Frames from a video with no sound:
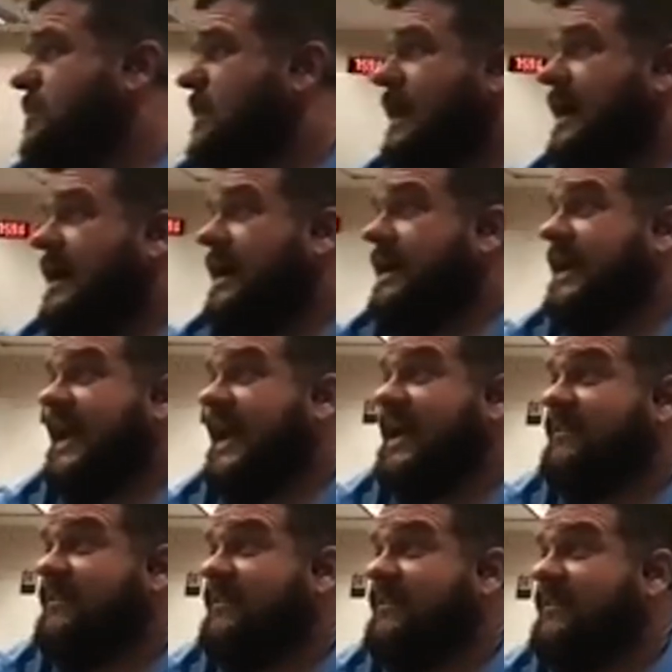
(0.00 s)
So
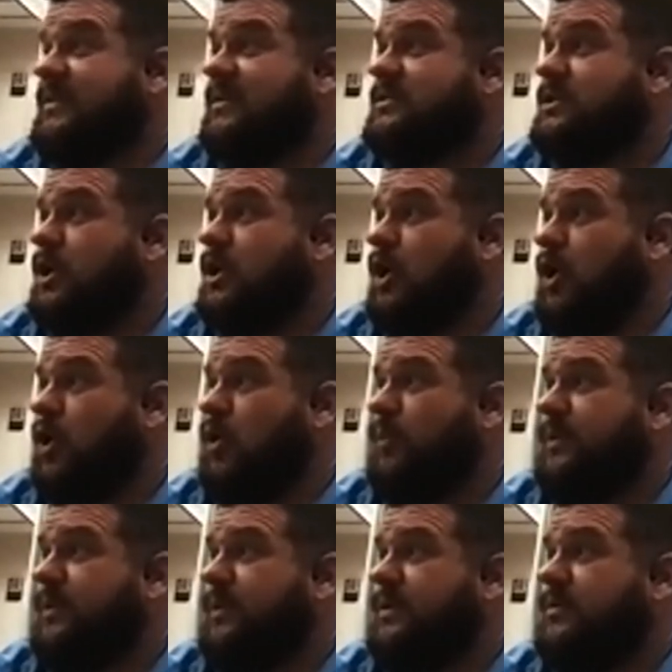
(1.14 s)
I have it
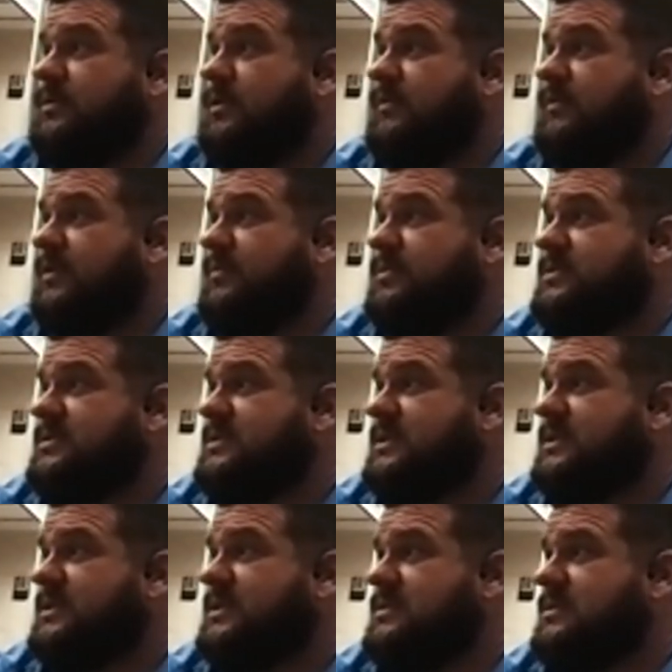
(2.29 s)
to open on
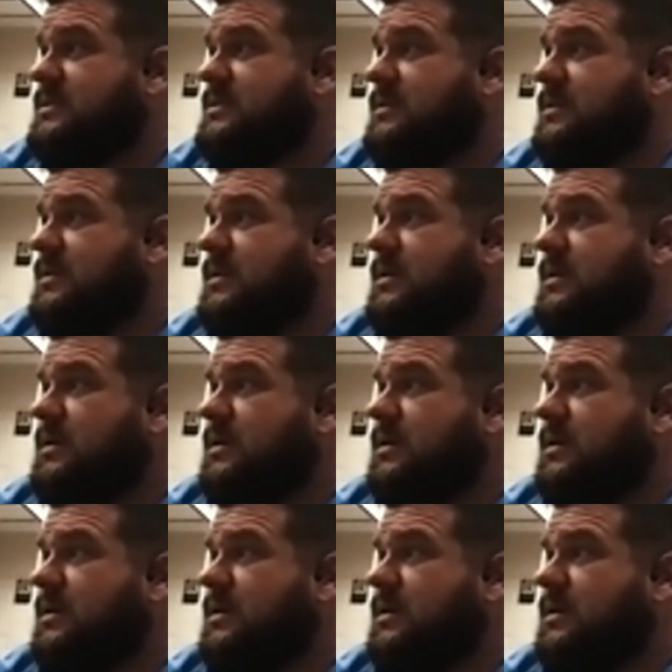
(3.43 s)
November 6th.